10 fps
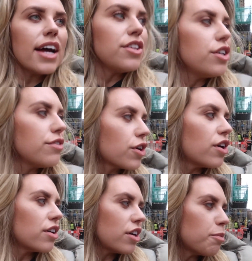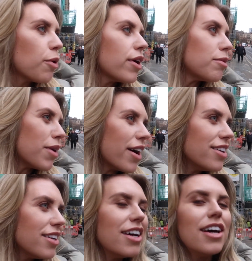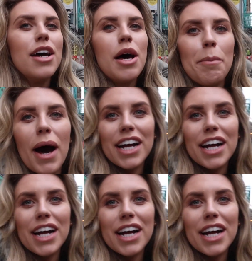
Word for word: I'll and you've got an appointment, got but